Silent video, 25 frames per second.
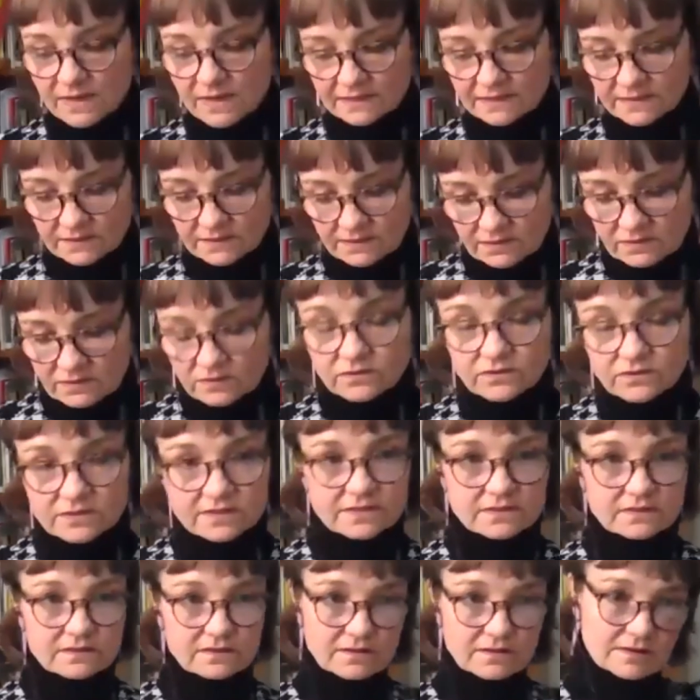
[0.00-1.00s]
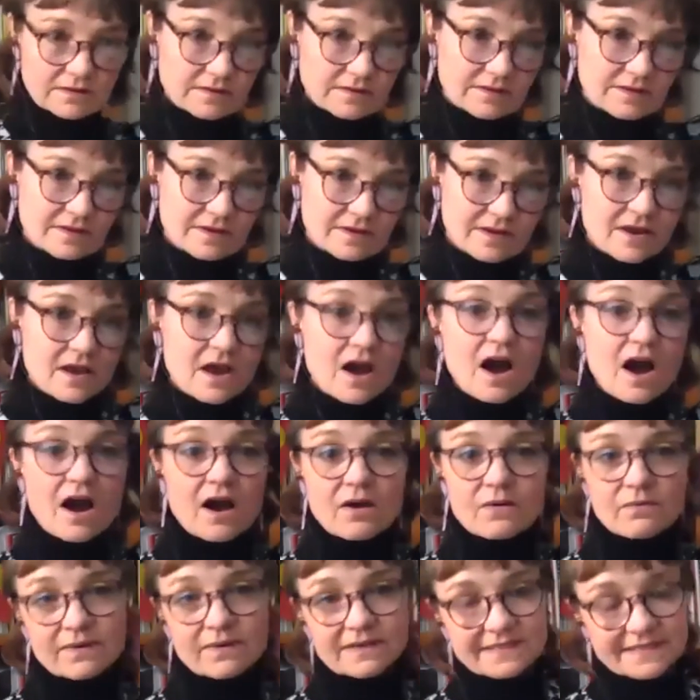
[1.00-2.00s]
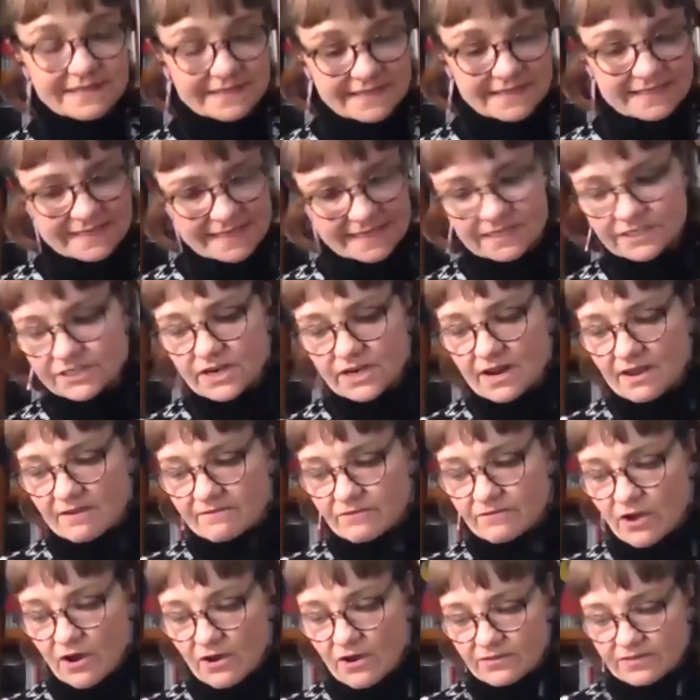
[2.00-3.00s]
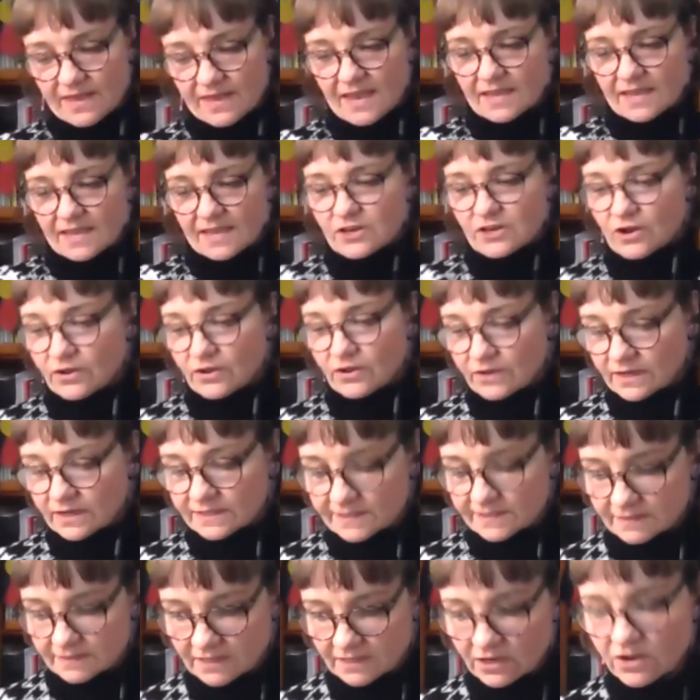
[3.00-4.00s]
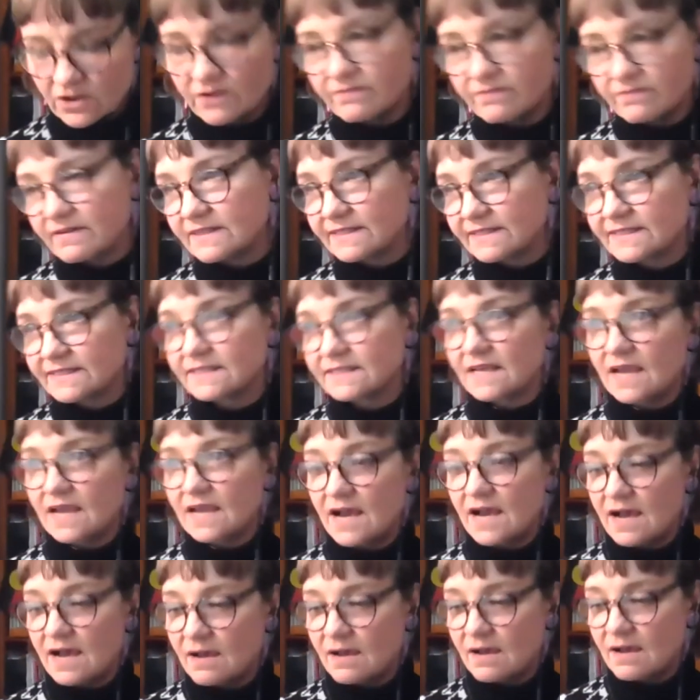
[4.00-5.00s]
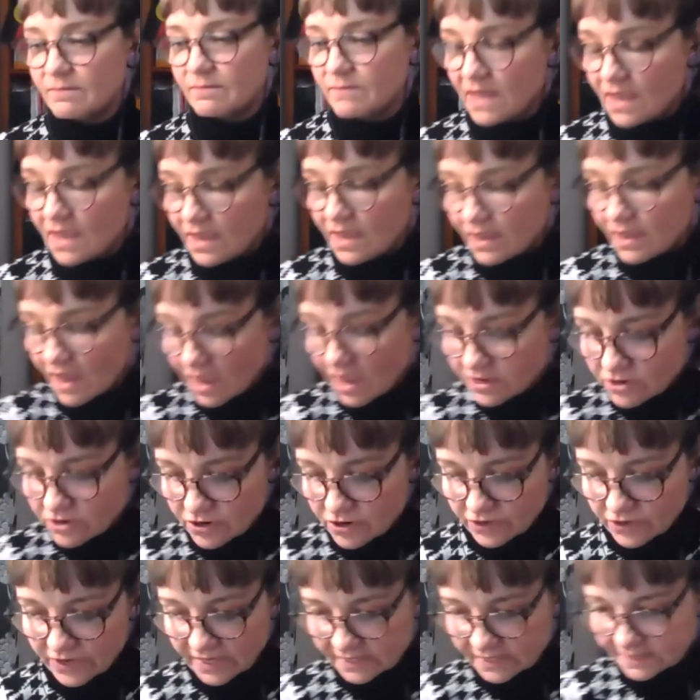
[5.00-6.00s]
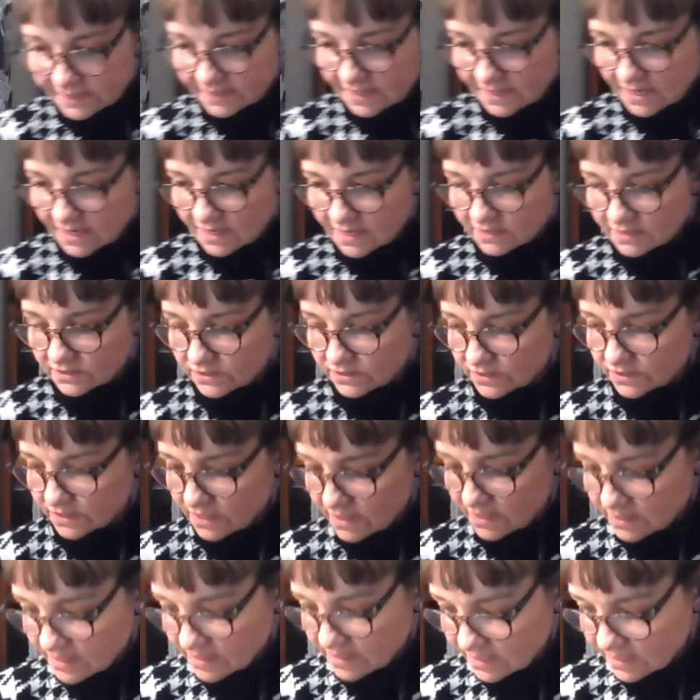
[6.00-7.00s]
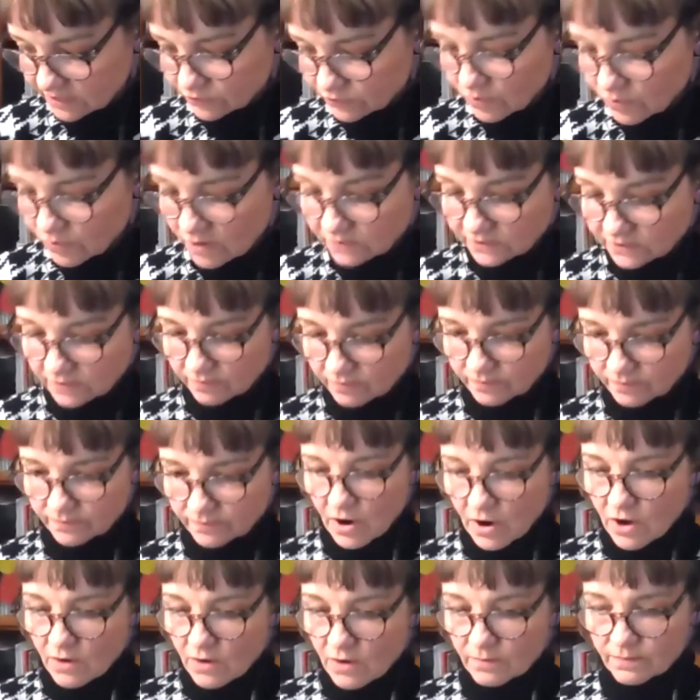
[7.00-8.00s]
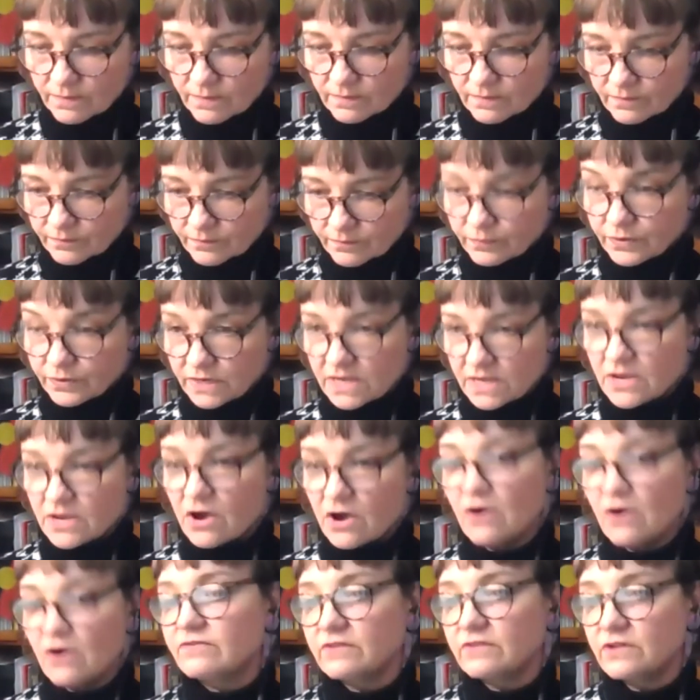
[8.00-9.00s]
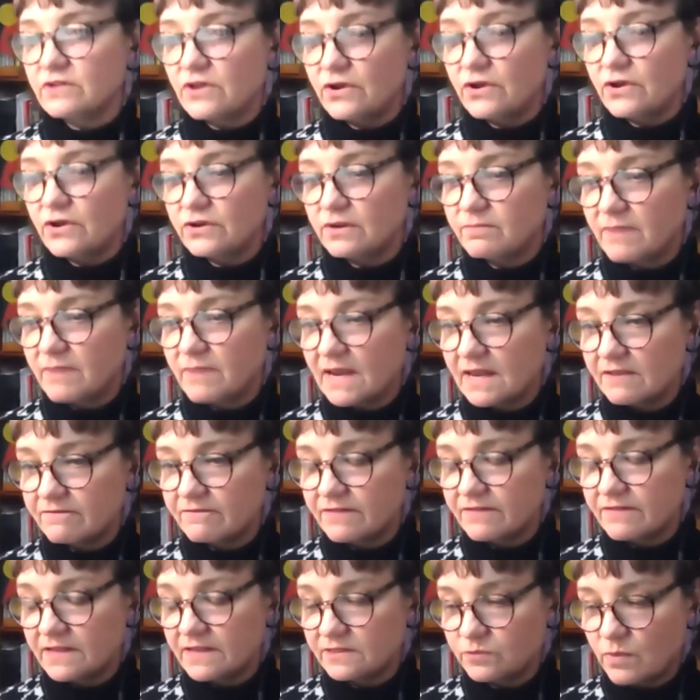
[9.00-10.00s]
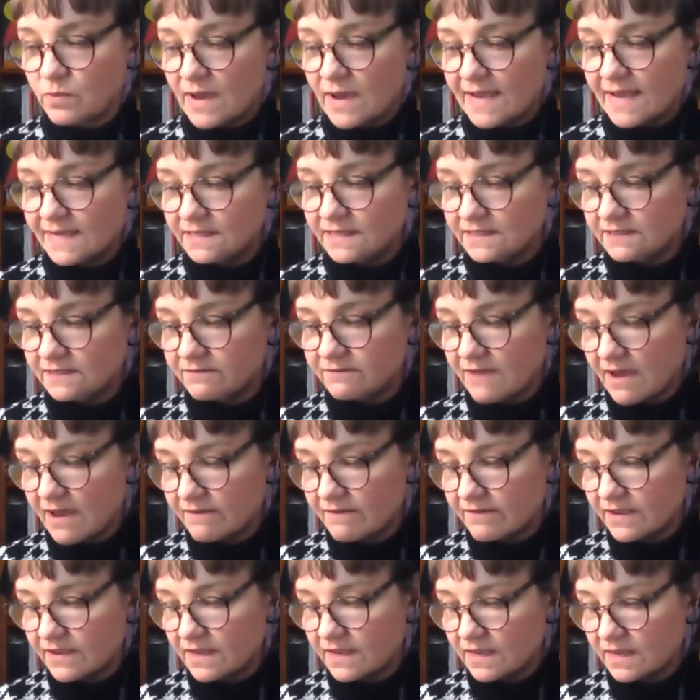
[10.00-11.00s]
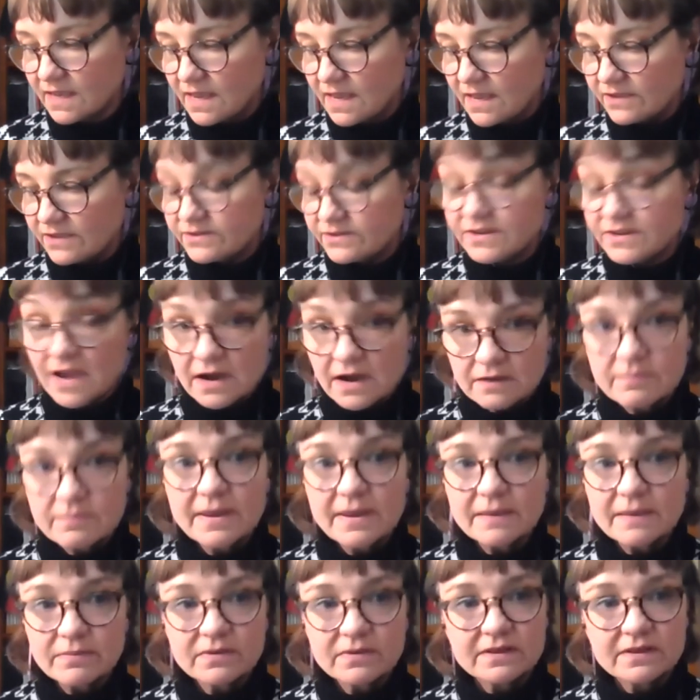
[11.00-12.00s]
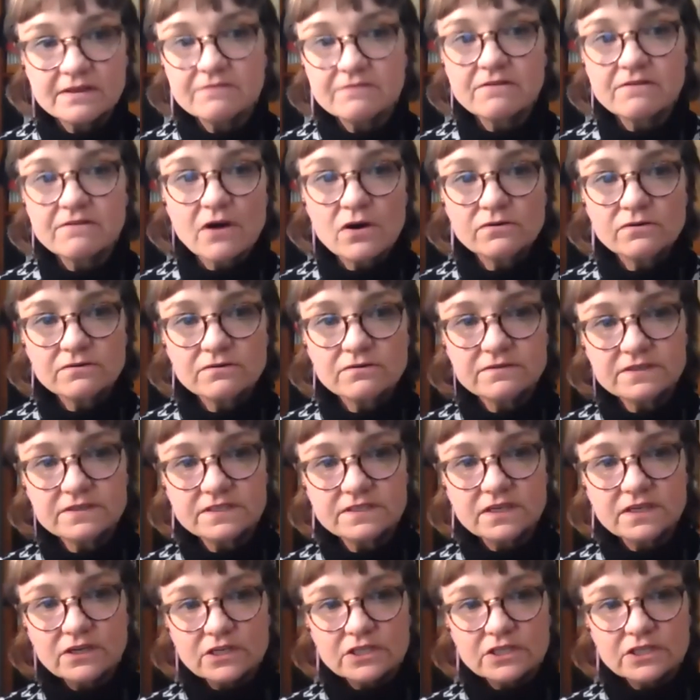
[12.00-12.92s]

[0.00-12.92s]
one, yeah. Oh, one suggestion I've got there, you know, because a lot of yeah. us um, at unis and in these roles are pretty overloaded, but if there's ways of having young people involved